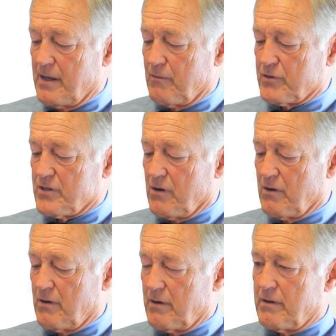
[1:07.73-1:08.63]
It was
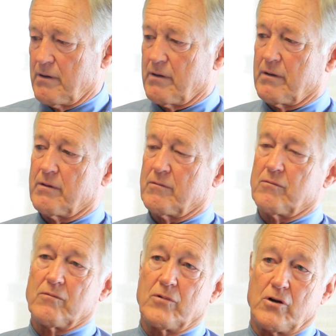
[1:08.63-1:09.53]
hard. Uh,
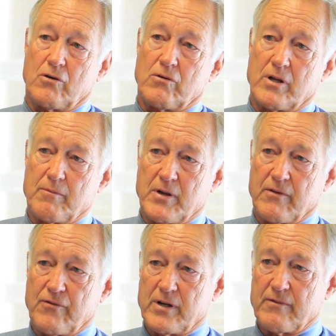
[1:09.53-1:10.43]
you know, he'd
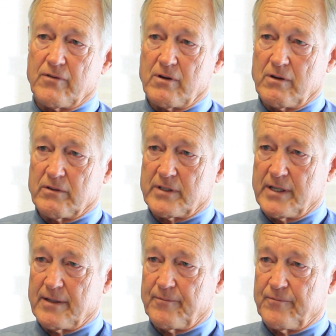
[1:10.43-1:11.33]
been a friend for a long
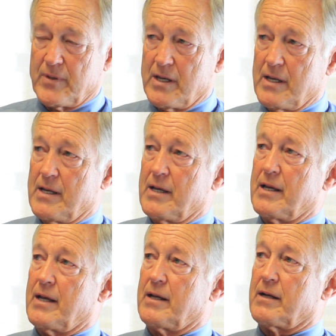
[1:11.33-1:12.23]
time.
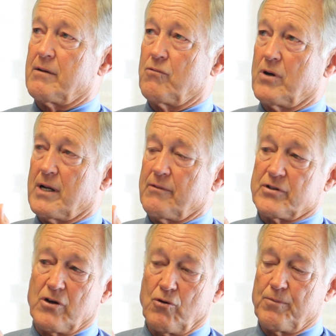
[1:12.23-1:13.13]
And what I
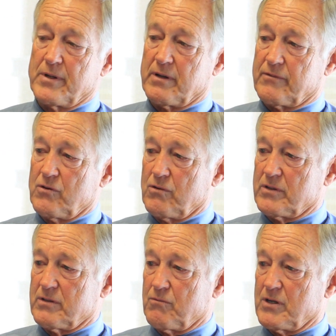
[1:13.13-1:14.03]
was hoping, of
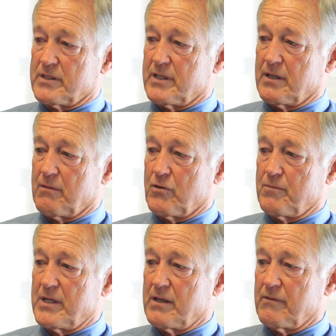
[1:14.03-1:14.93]
course, was that it
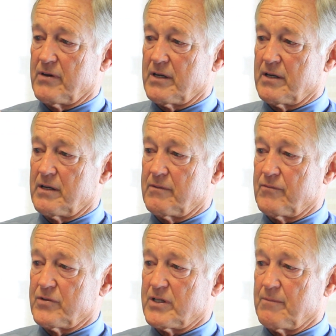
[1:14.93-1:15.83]
would be a very
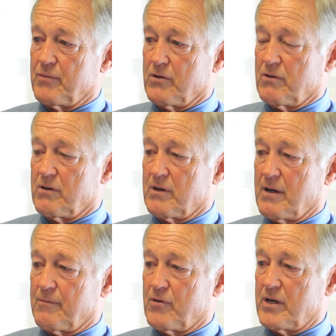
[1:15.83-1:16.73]
simple
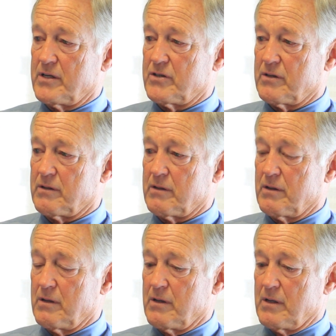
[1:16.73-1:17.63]
operation
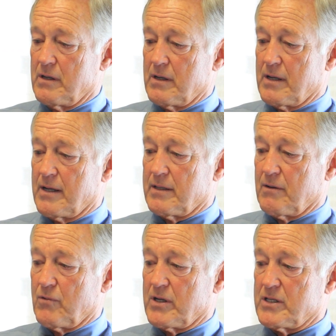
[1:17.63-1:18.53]
and
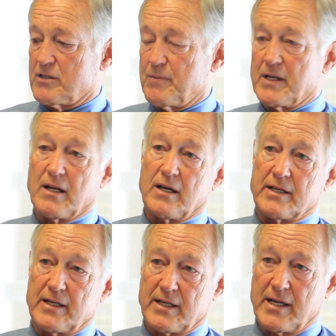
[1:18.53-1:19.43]
that we'd just been
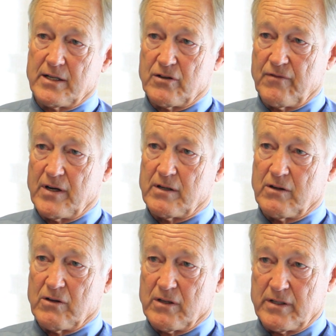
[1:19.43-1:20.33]
lucky to catch a very
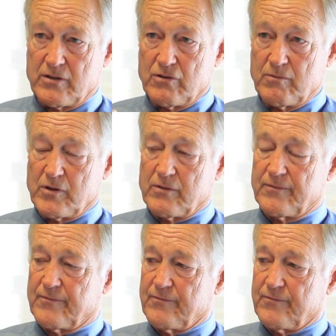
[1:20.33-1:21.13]
early tumor.